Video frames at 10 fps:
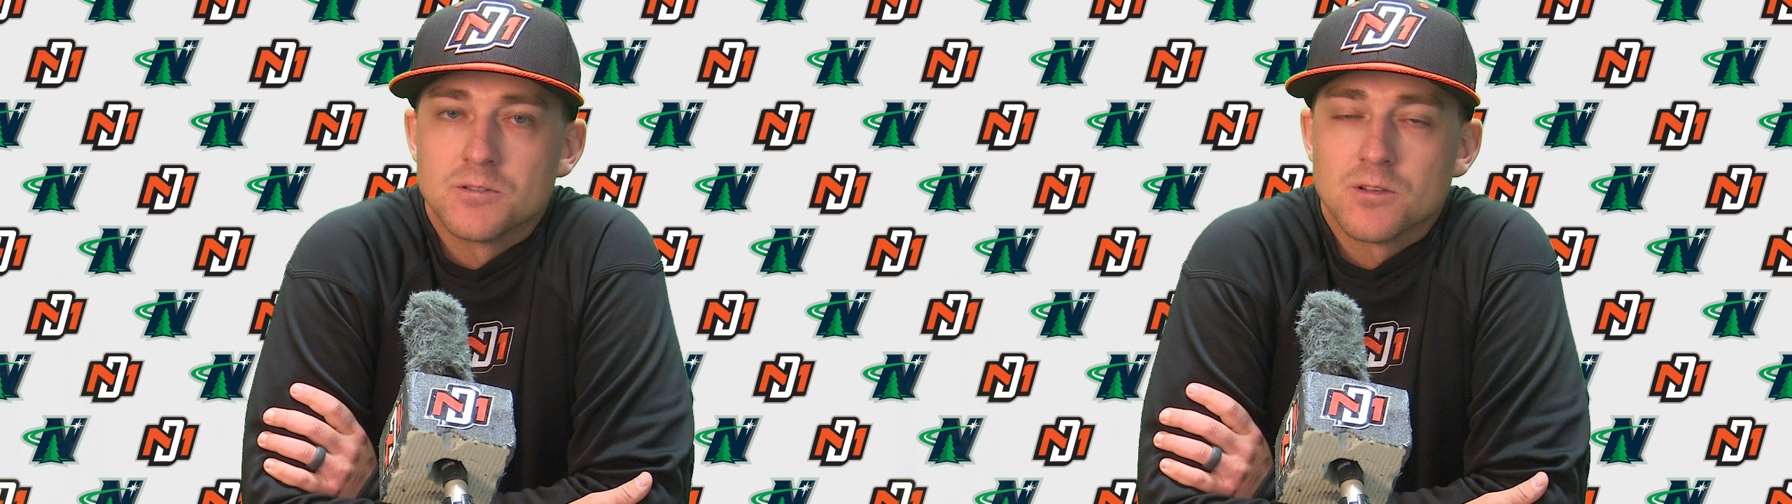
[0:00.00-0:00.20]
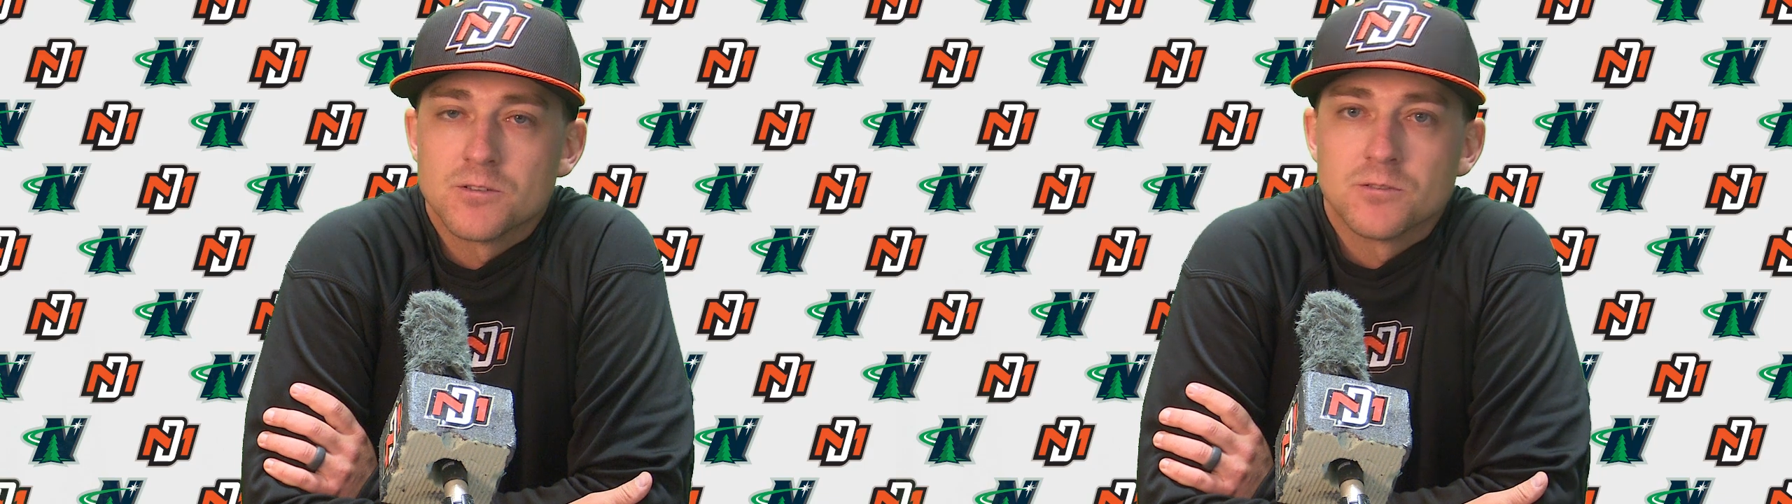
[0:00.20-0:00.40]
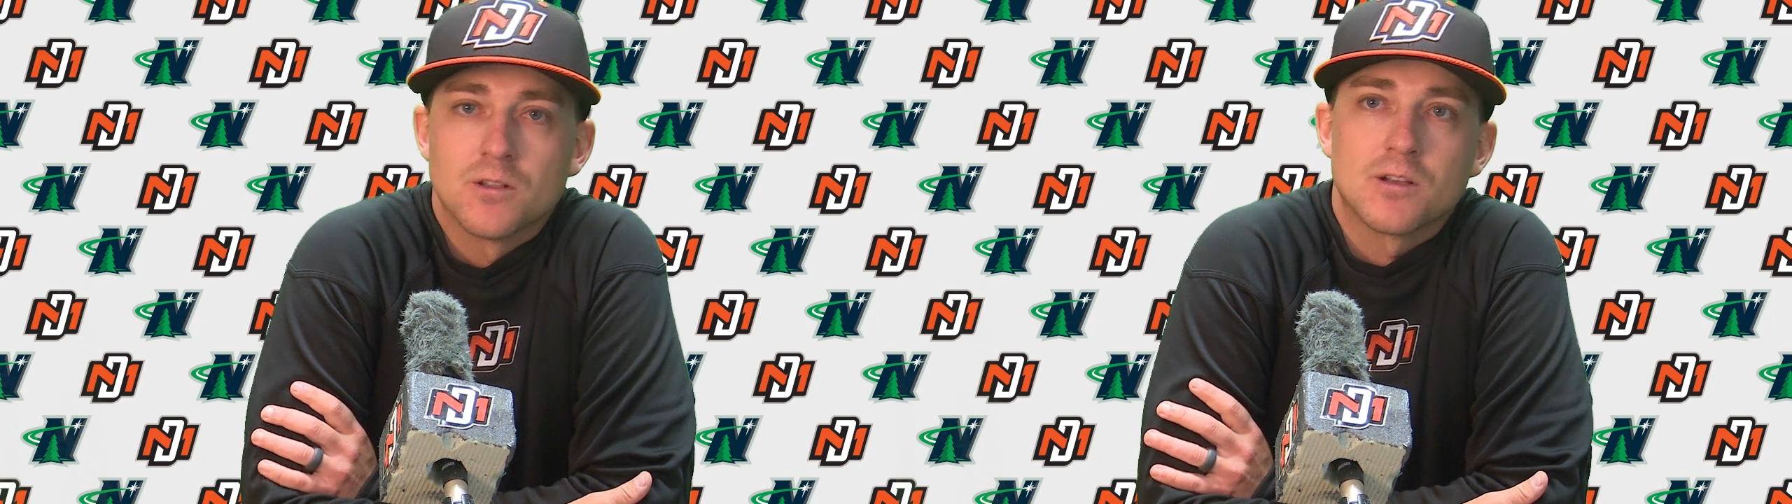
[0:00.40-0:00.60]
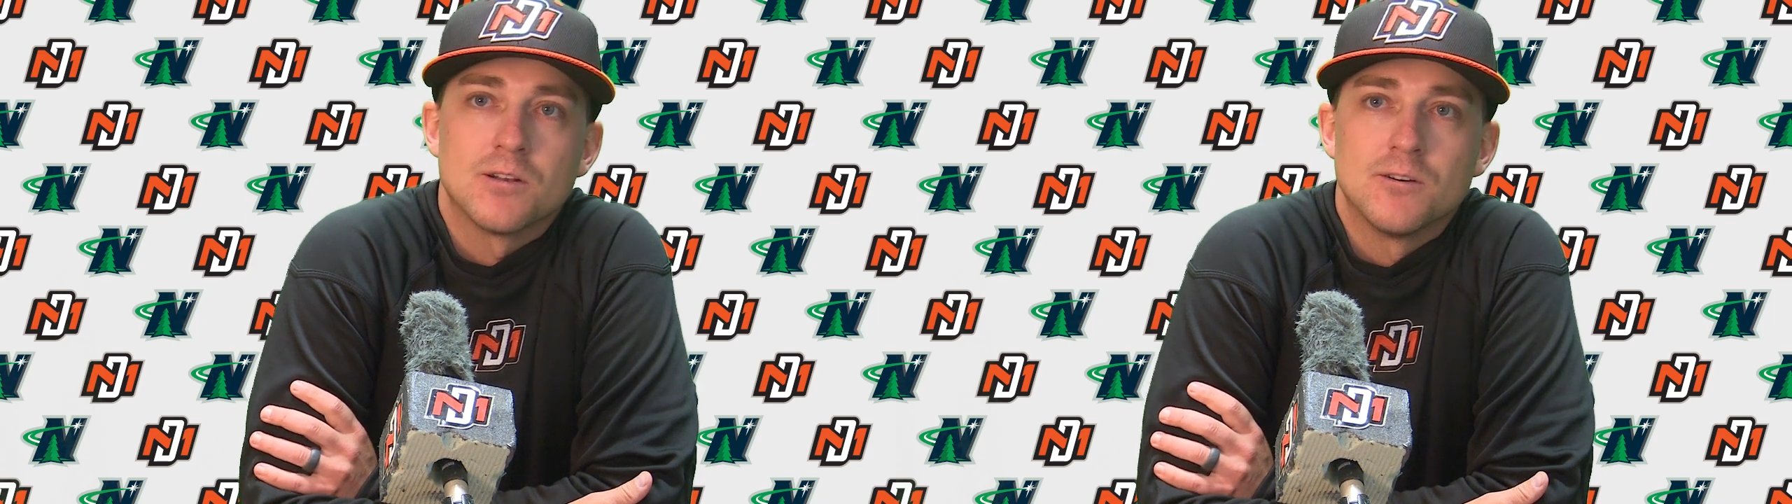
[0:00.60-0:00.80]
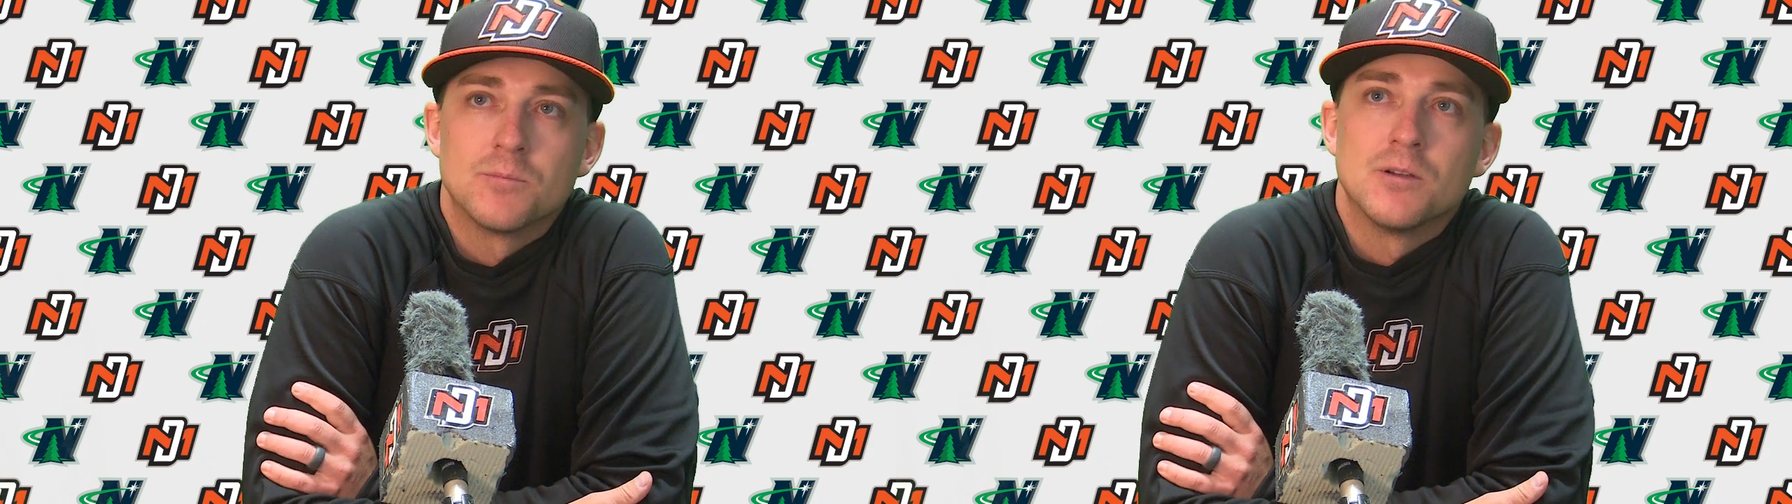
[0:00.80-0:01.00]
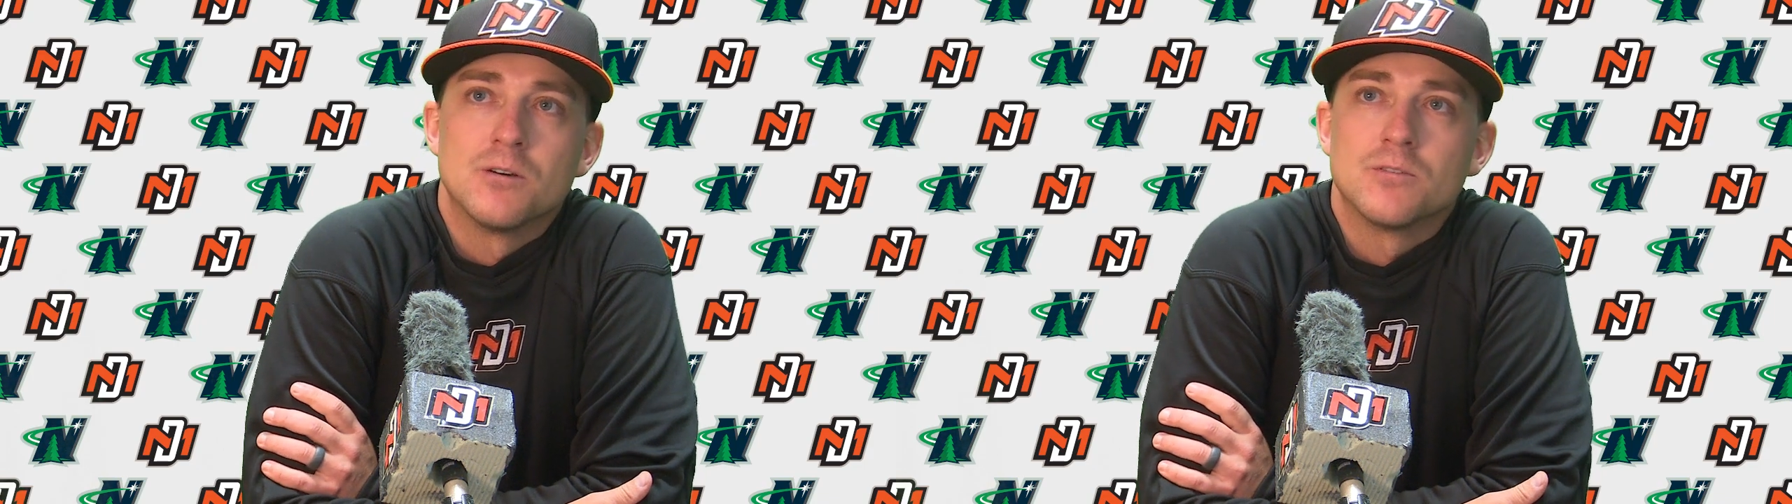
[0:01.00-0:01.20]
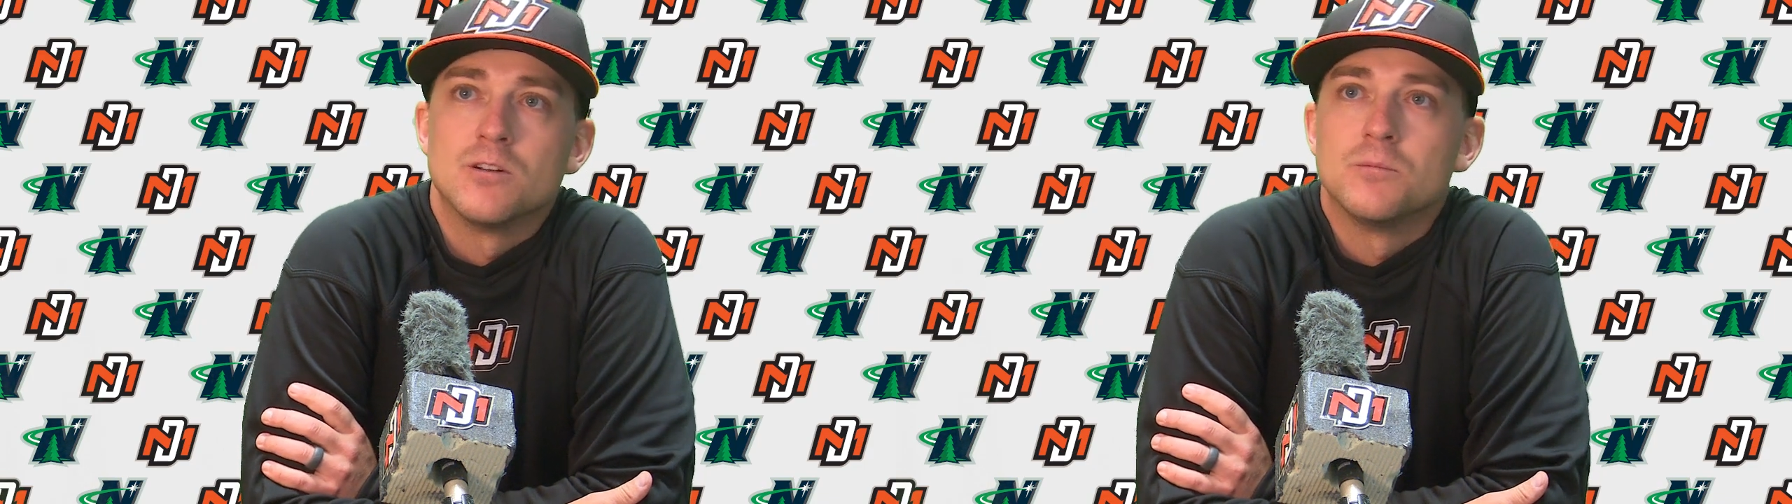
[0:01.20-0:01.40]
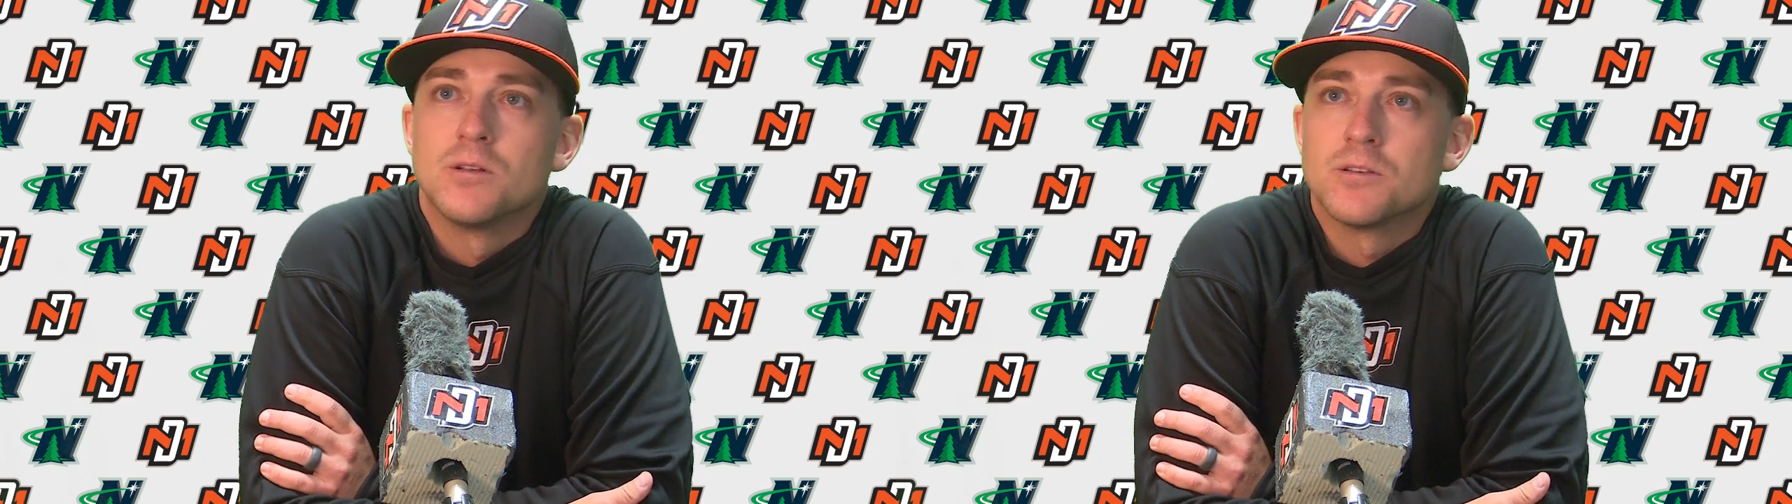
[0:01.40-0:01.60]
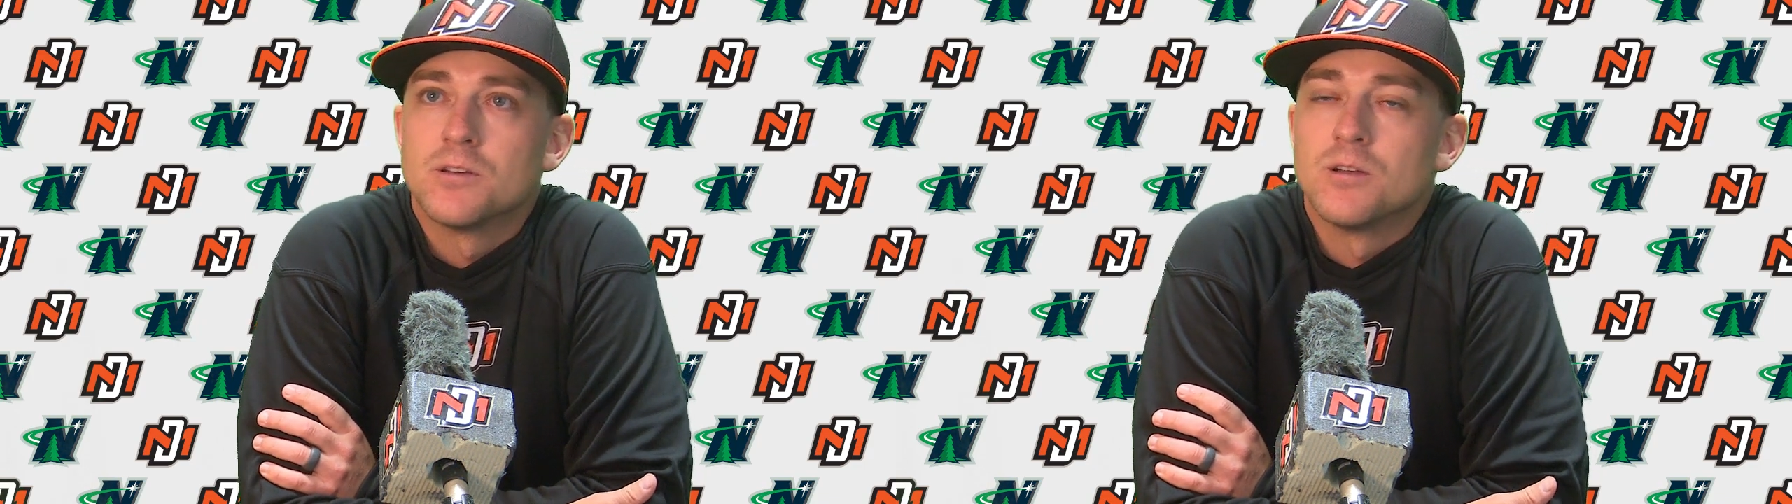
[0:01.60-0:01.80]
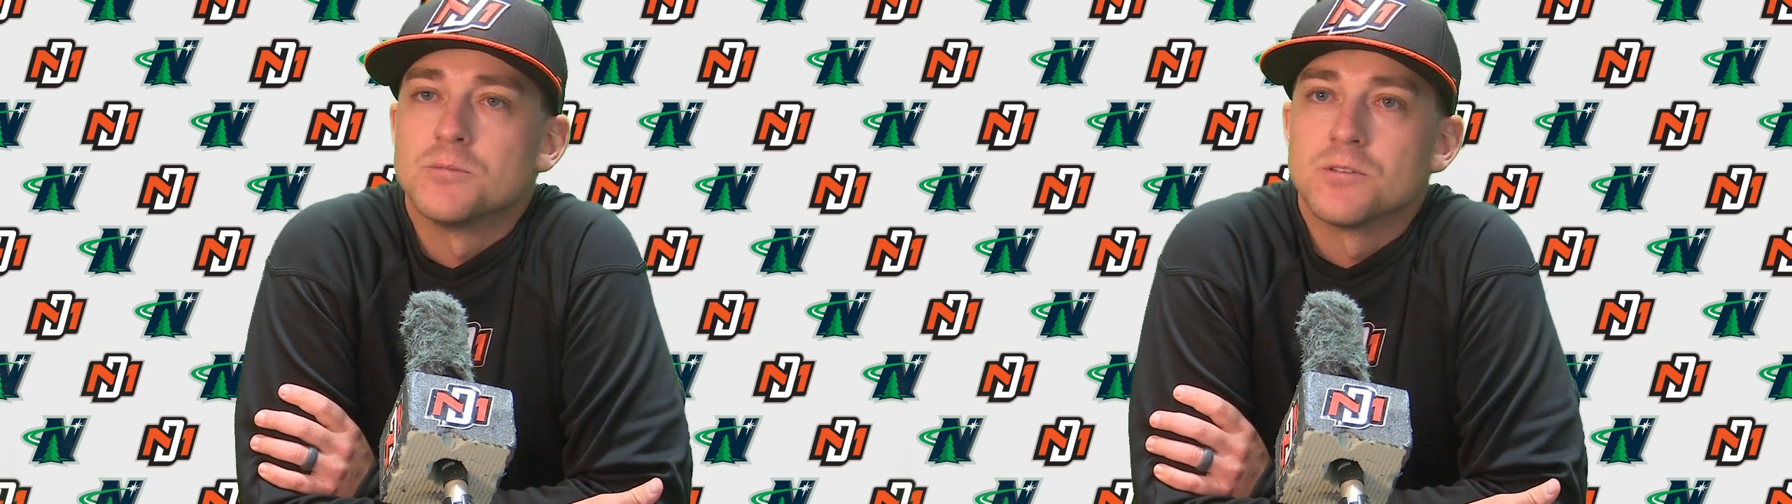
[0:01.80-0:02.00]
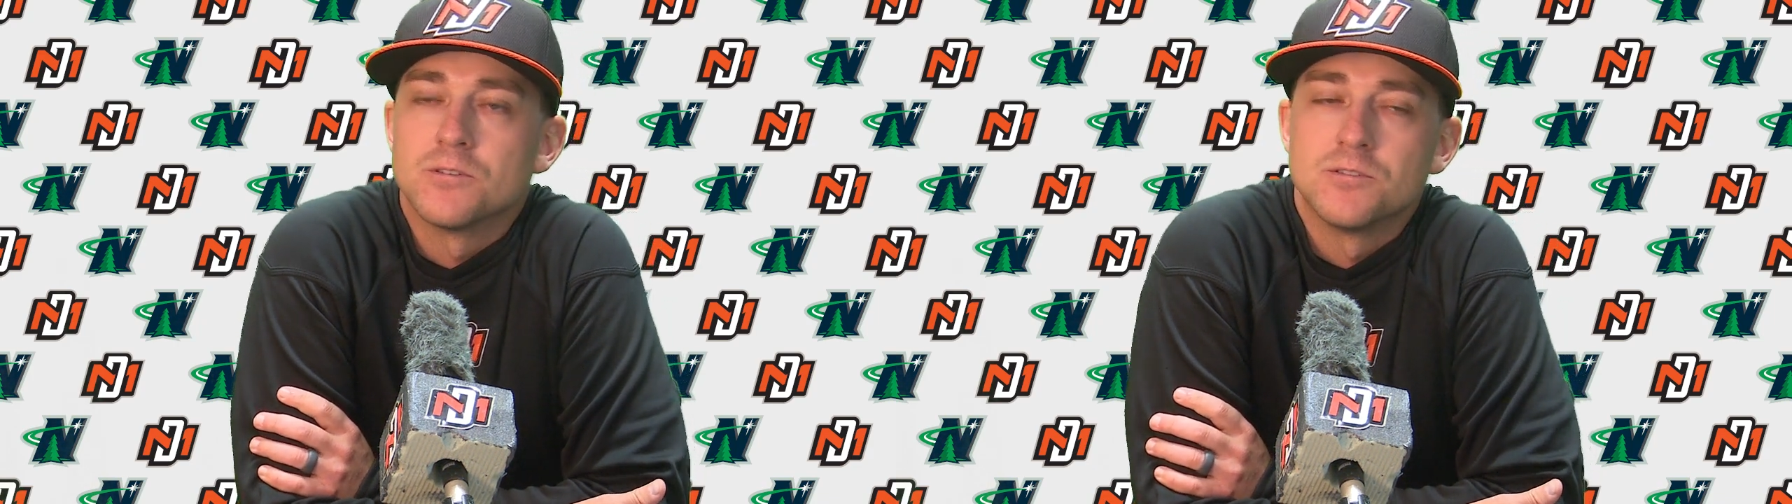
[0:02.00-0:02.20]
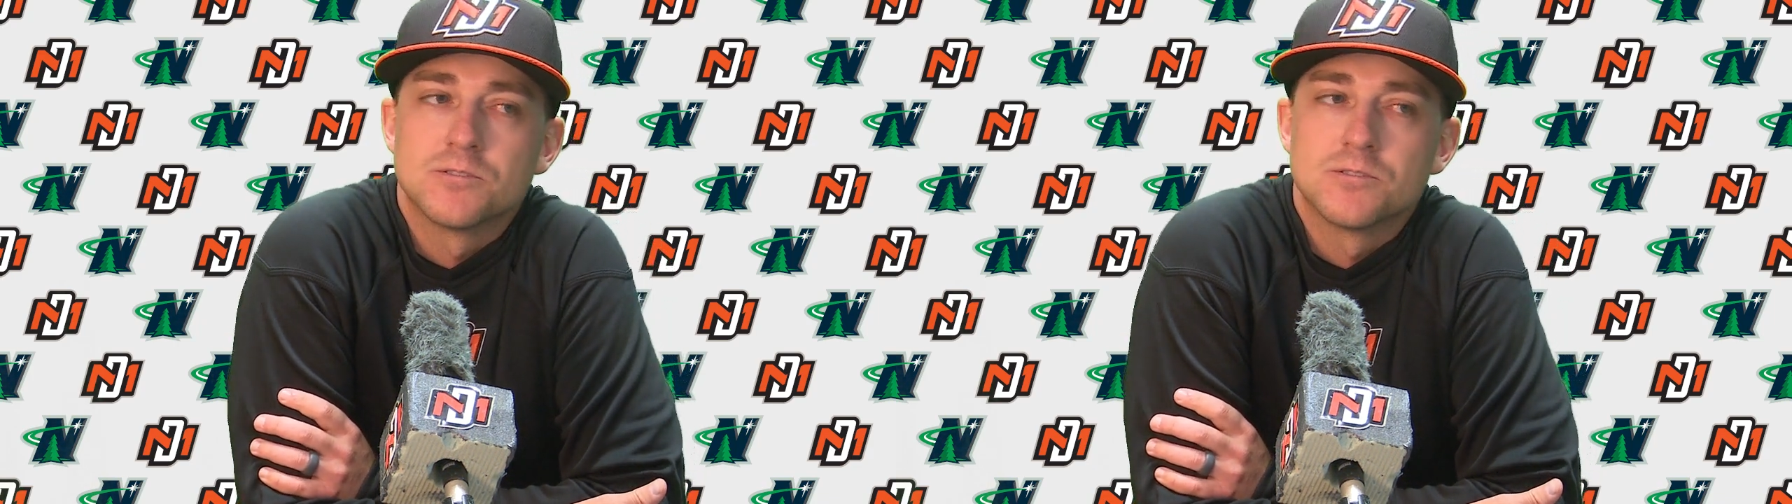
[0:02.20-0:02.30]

is also not going to help you out very many times either.